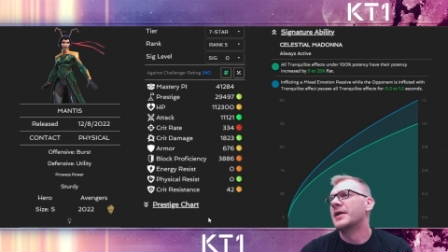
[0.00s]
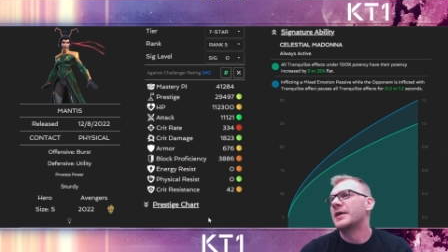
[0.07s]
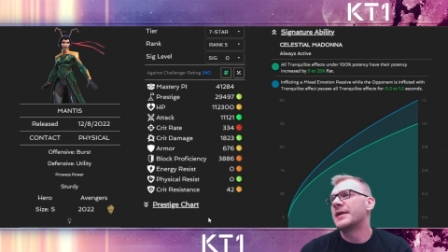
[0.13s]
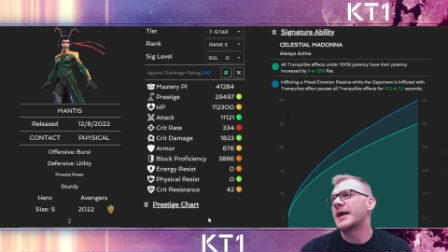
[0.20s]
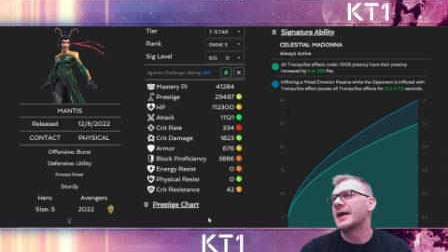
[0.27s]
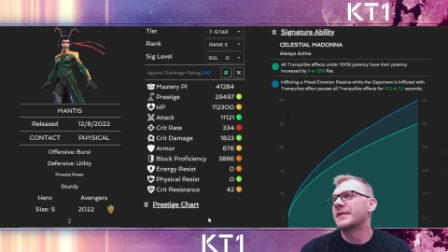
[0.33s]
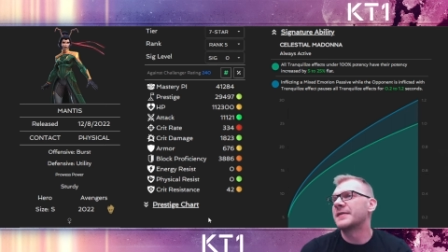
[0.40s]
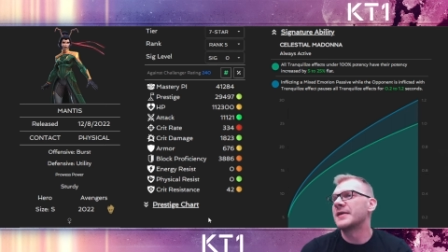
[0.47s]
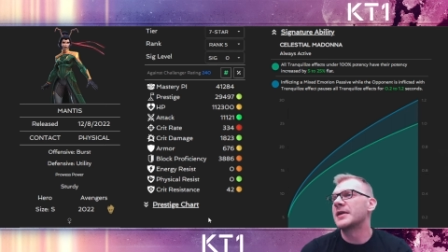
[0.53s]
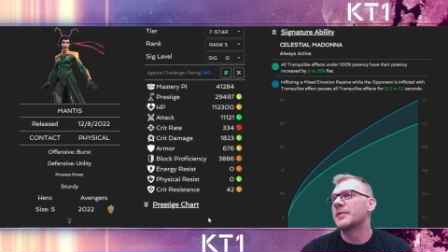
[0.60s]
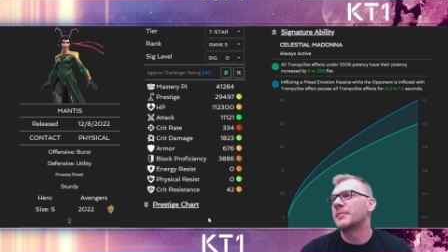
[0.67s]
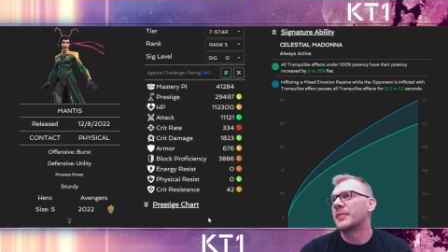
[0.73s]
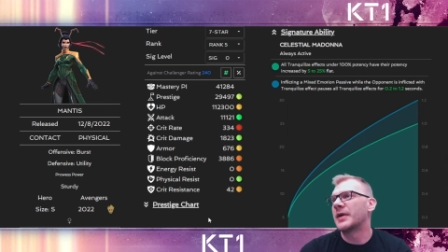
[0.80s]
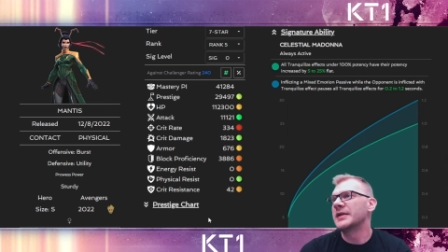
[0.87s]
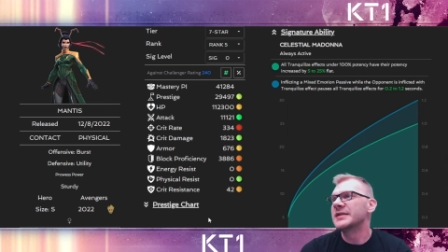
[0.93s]
yeah i think
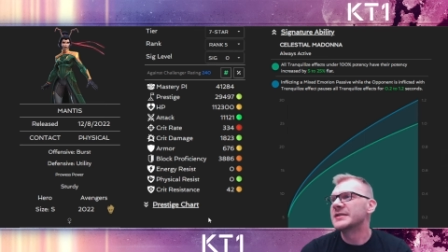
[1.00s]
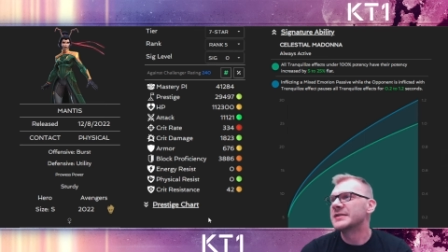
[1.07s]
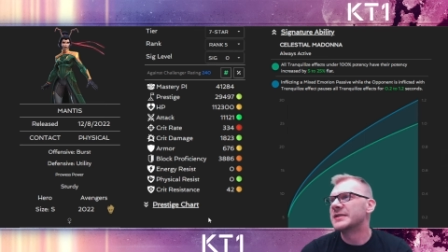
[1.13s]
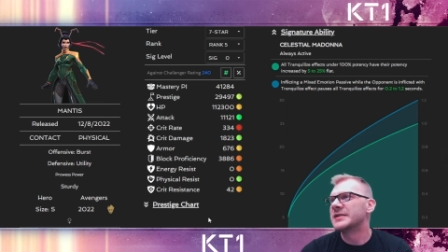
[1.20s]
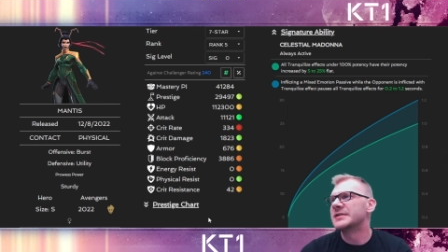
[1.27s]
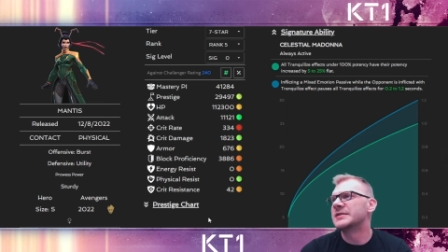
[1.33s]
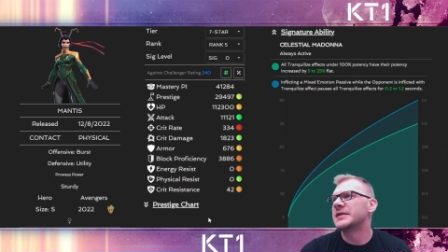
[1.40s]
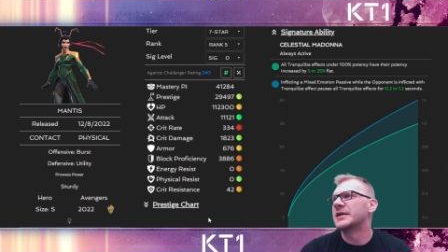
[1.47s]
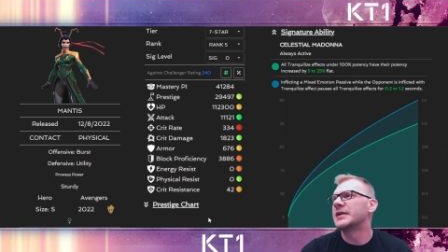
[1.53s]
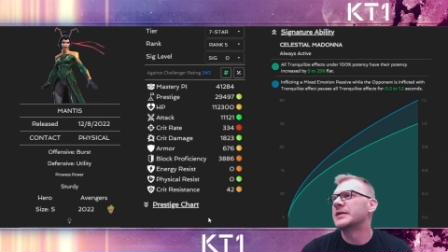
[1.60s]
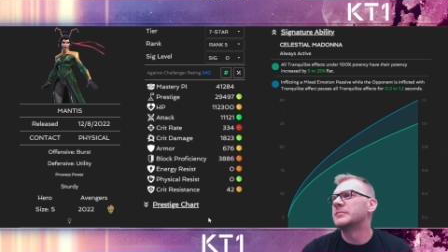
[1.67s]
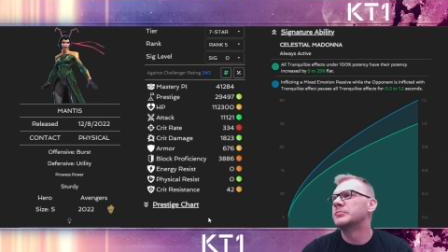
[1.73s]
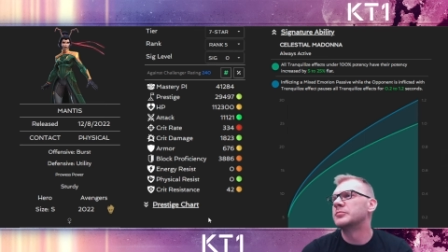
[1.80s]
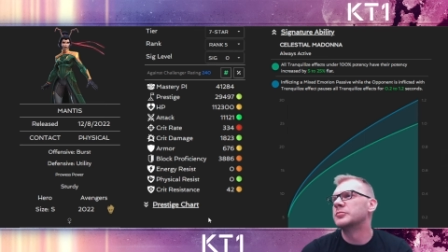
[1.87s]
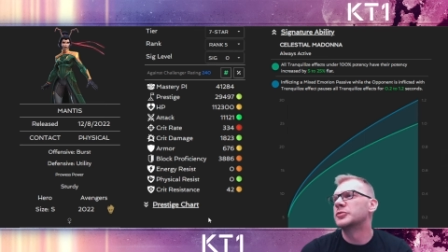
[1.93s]
mantis's uh,
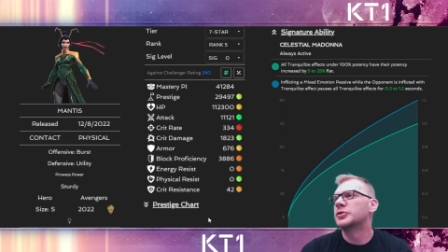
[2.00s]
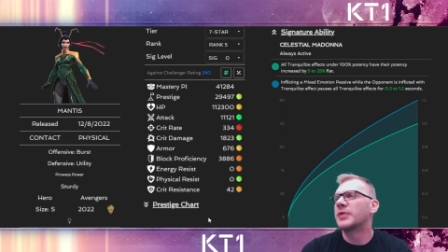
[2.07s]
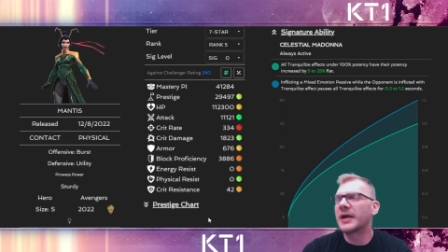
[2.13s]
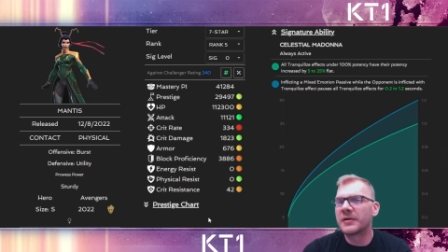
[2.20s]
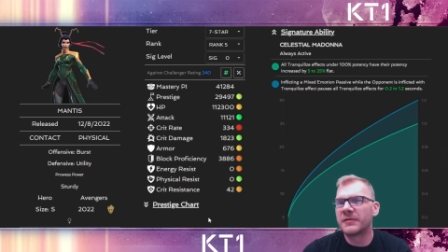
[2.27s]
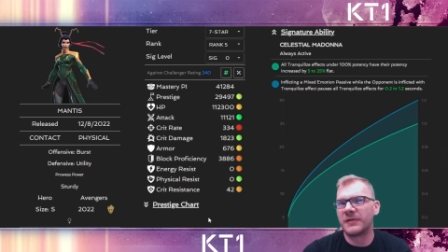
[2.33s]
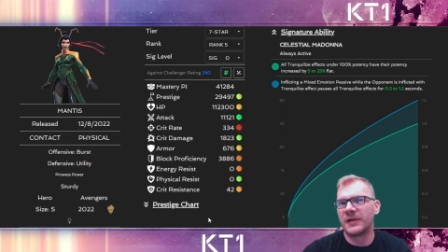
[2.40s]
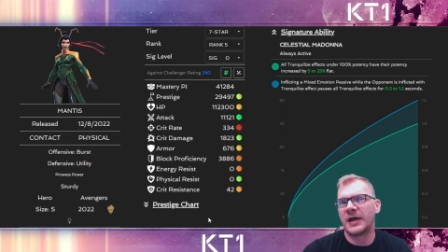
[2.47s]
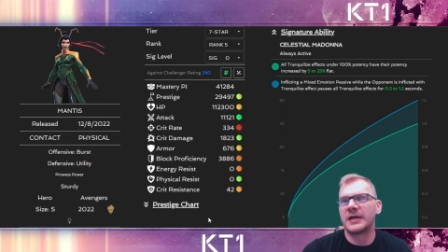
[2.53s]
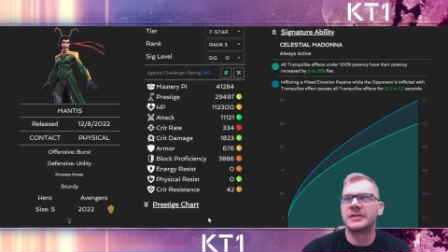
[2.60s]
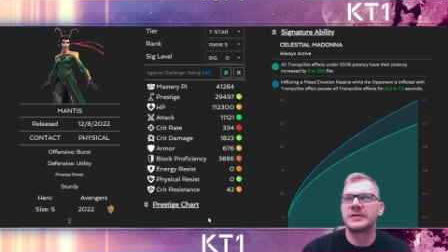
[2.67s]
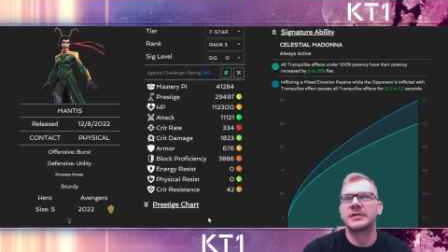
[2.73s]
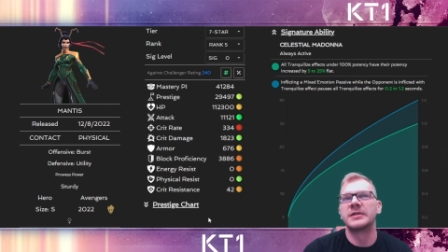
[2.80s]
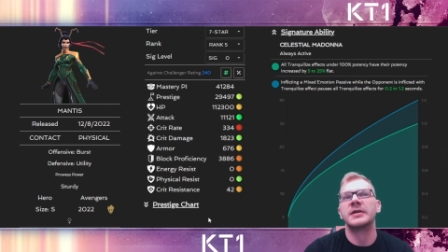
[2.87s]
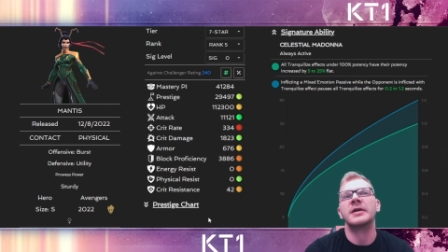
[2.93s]

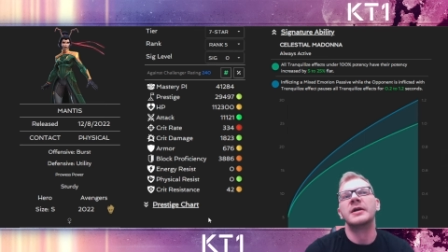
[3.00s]
tranquilize